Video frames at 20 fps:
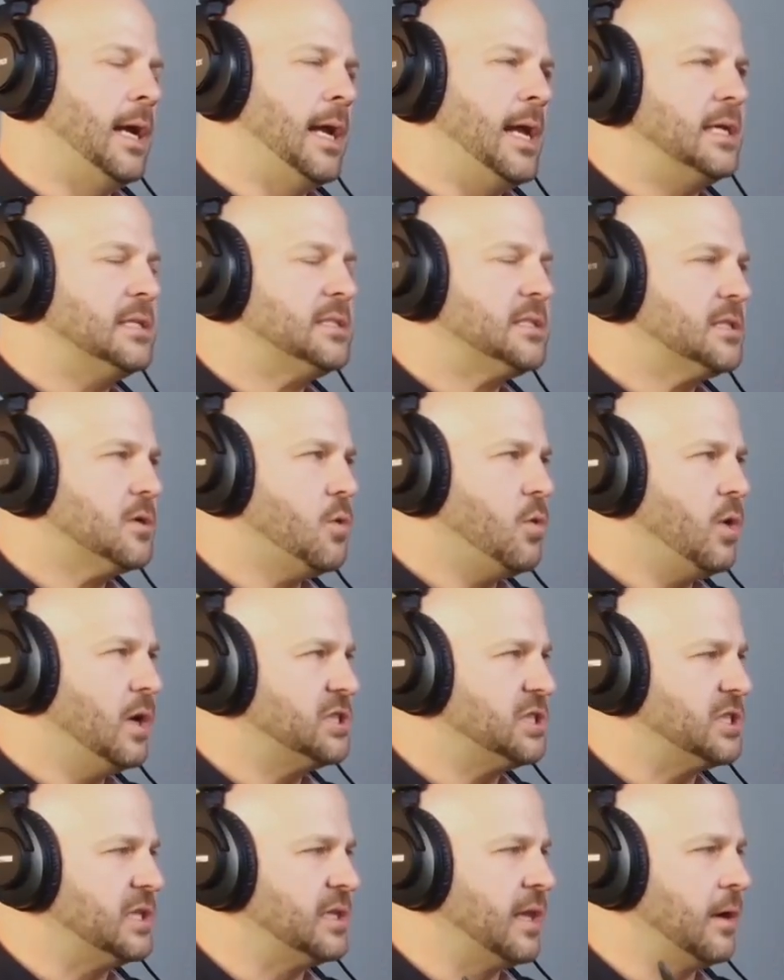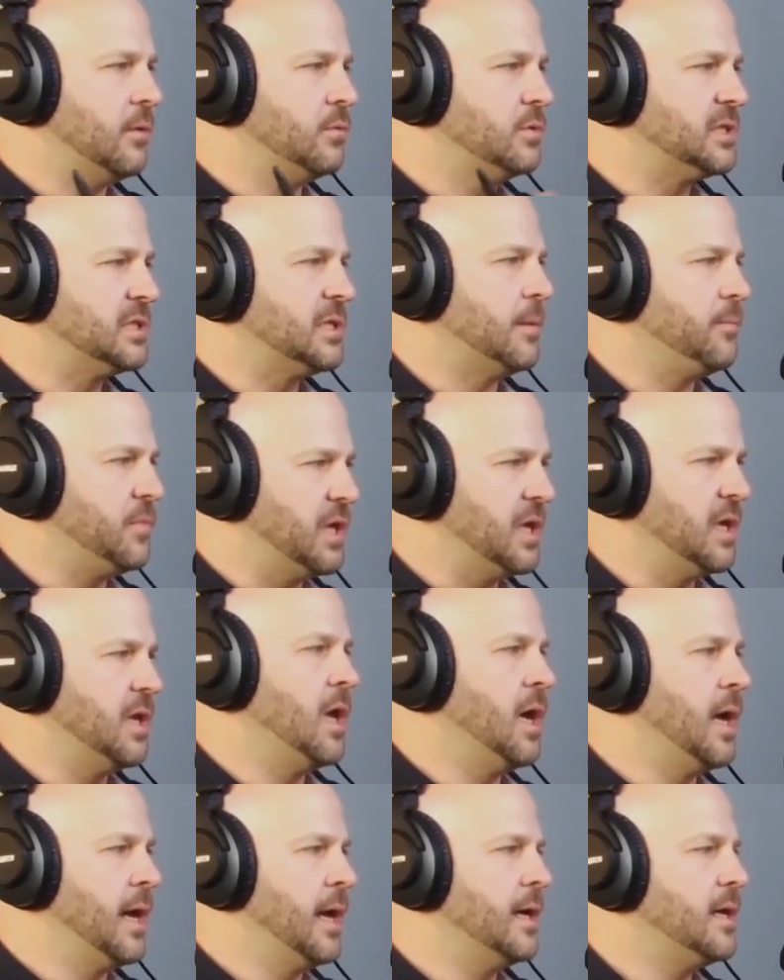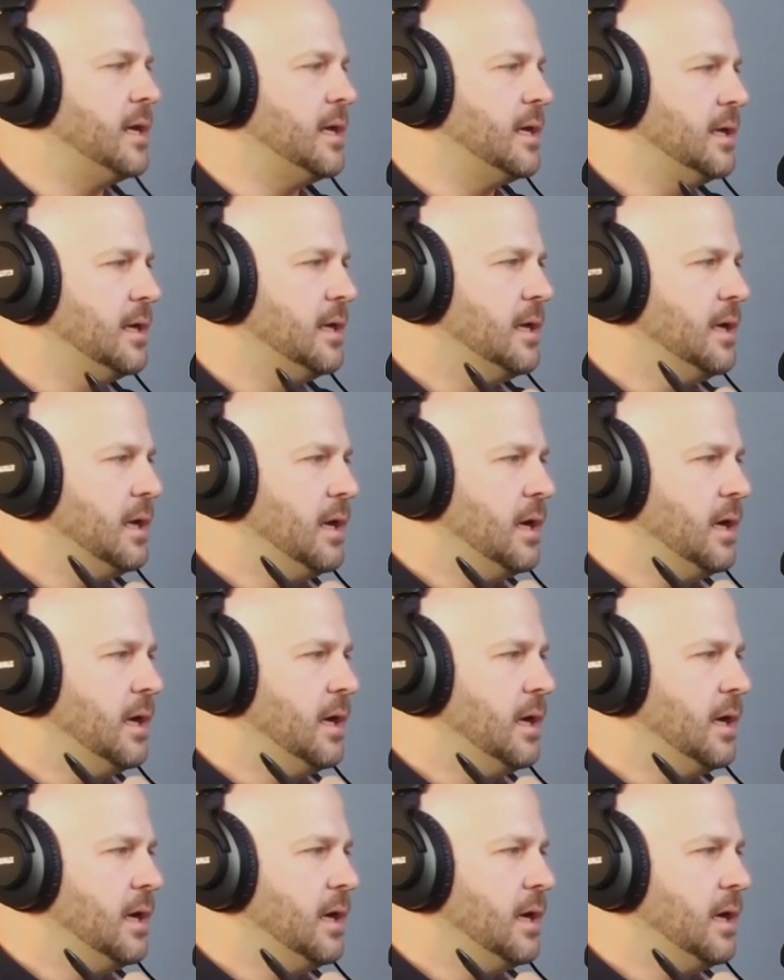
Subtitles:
And I asked a question that was something like,